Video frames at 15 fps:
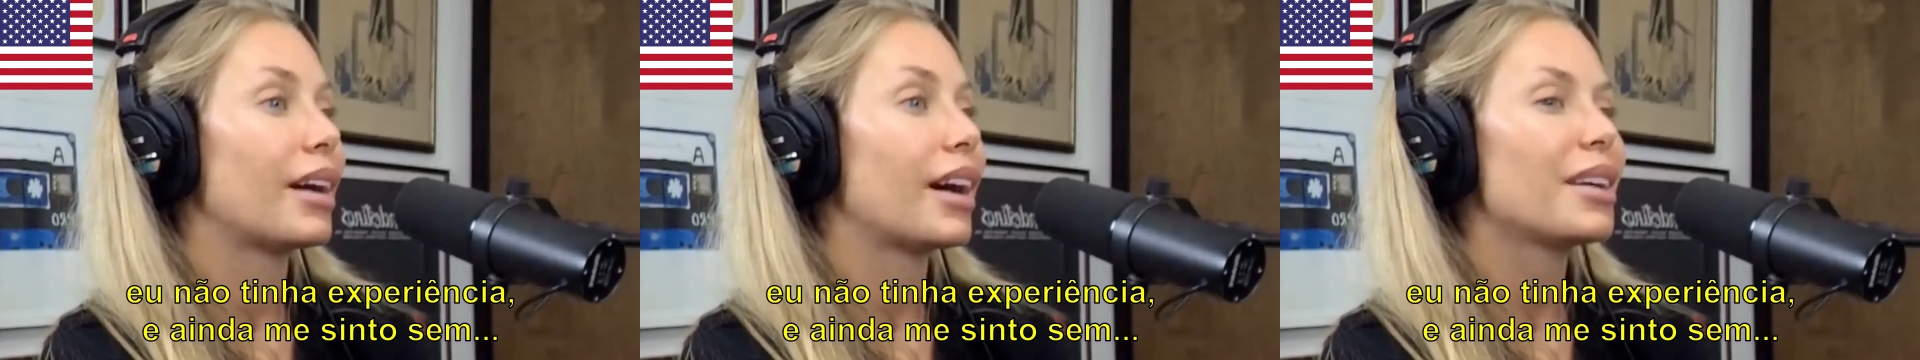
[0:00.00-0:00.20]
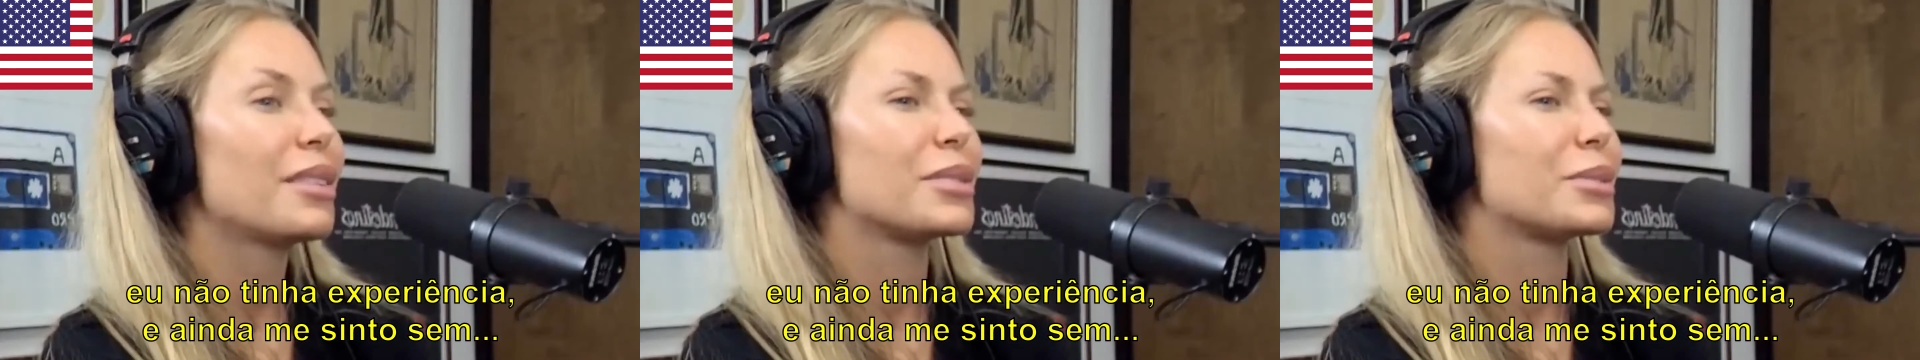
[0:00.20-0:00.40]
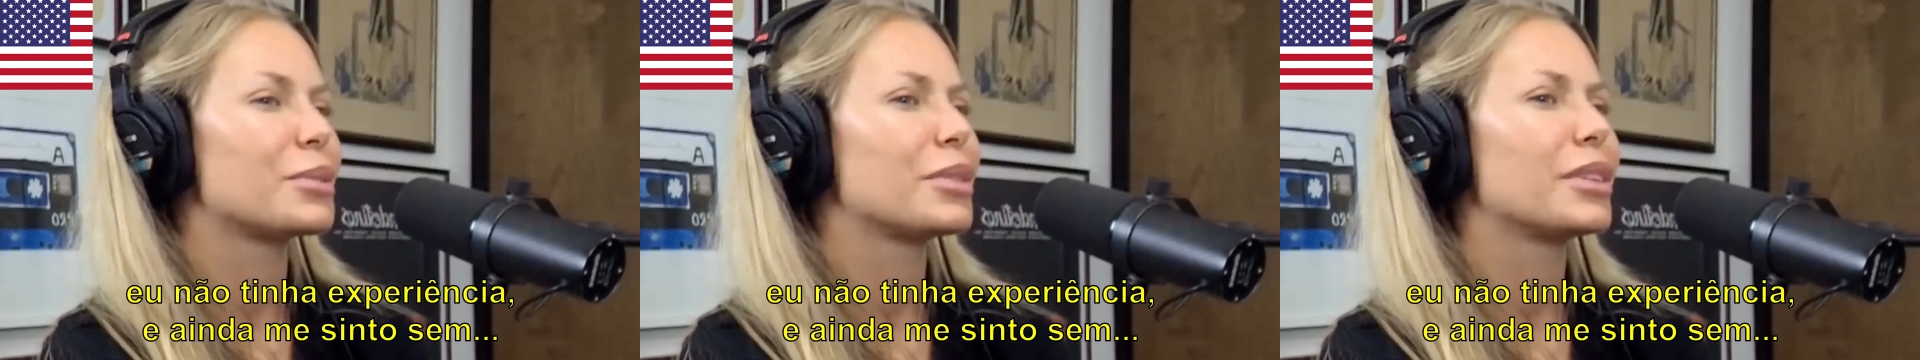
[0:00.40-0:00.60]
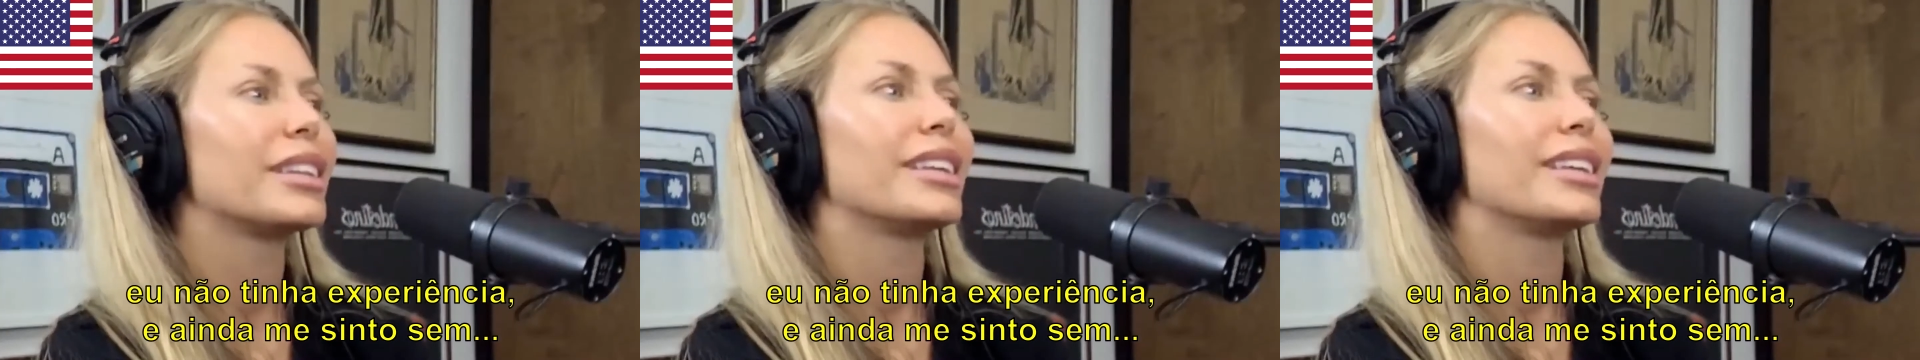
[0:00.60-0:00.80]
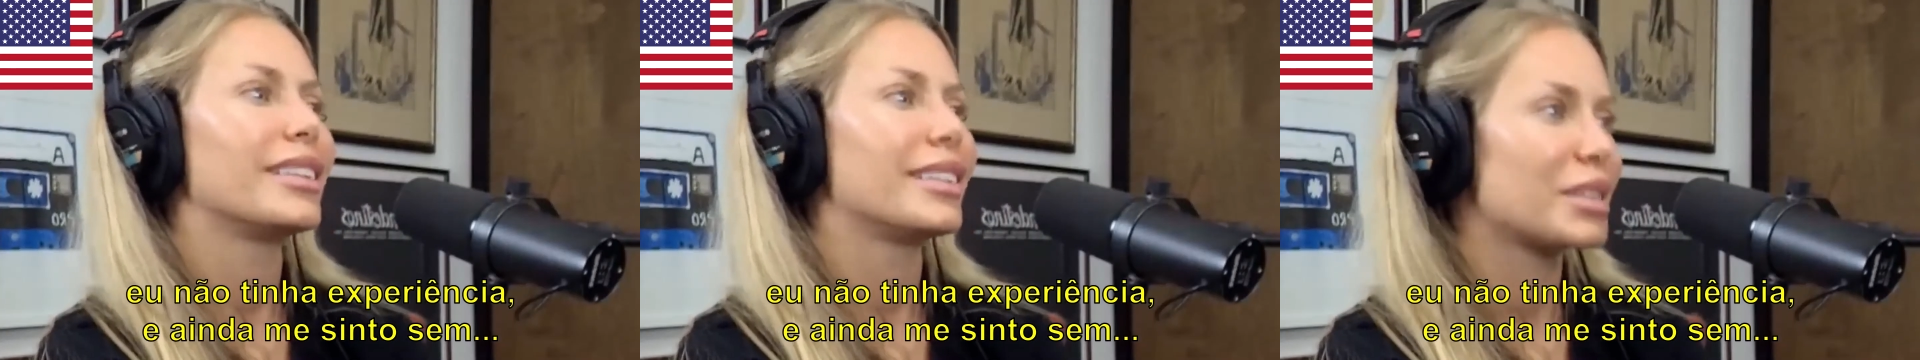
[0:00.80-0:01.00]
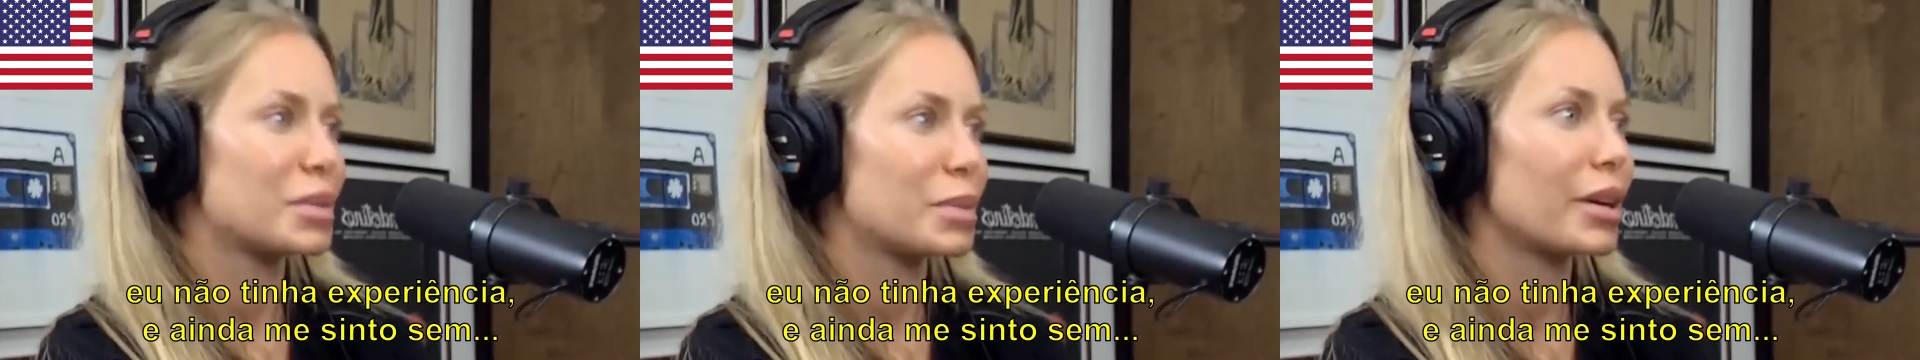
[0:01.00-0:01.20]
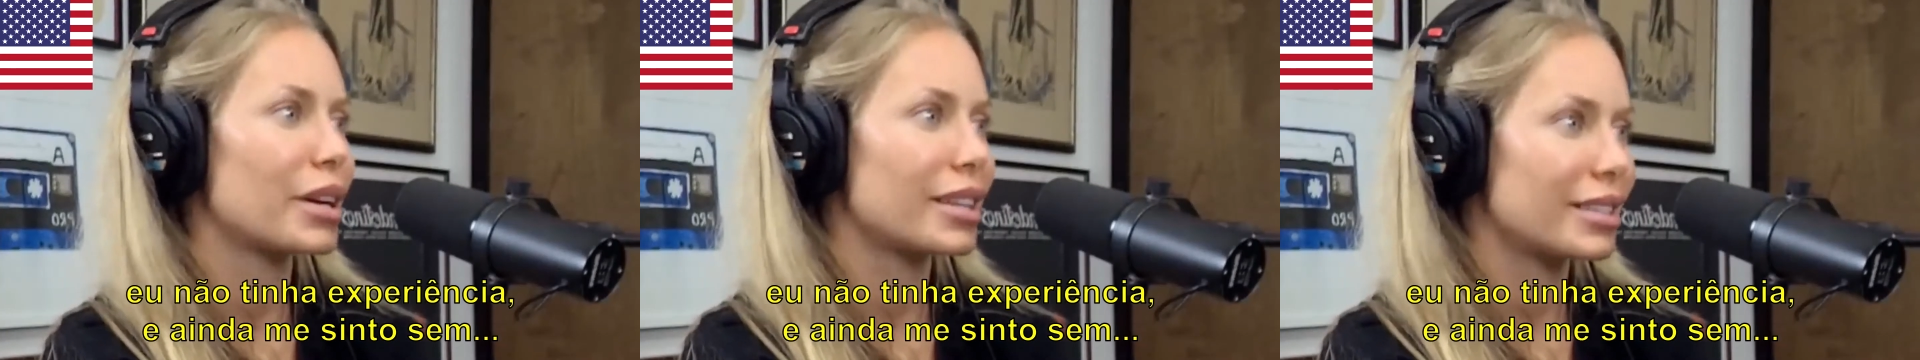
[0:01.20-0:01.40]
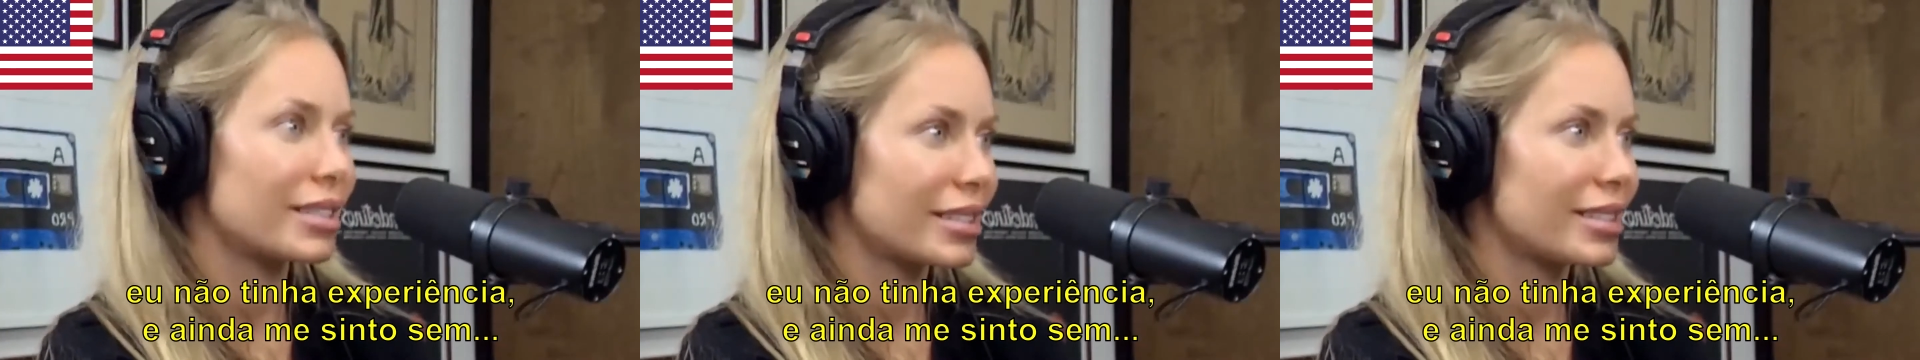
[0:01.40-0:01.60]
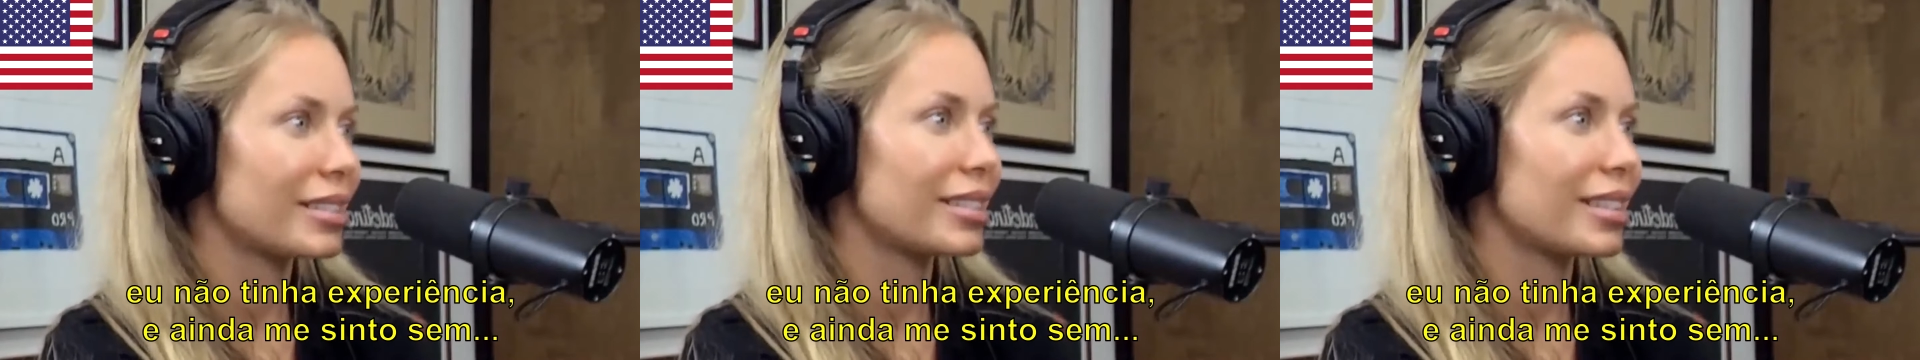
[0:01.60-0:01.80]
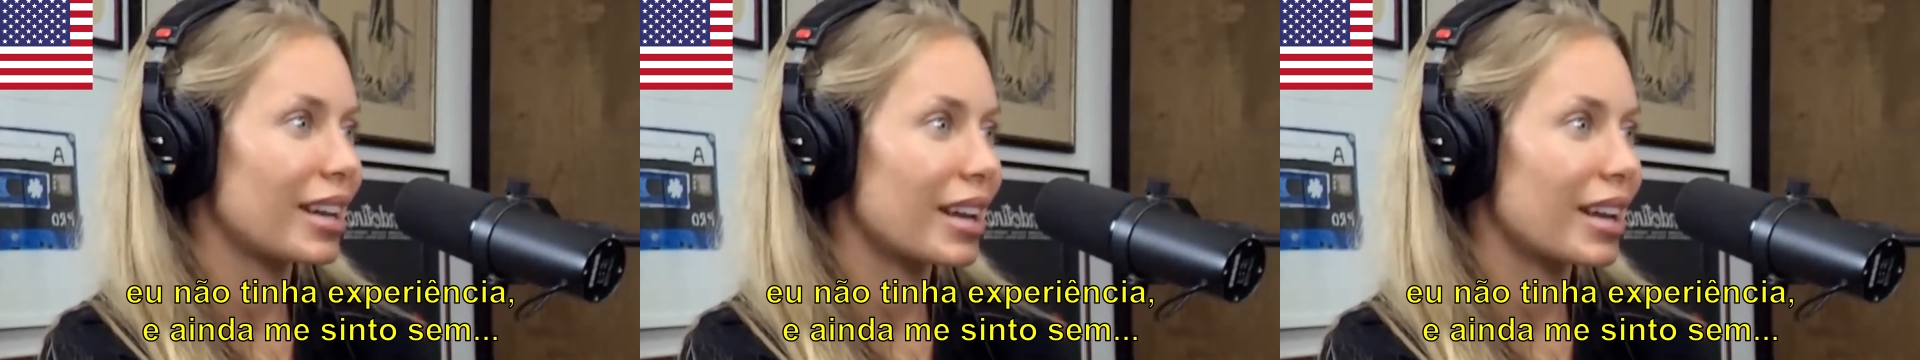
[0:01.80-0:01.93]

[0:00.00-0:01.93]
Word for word: I was really inexperienced,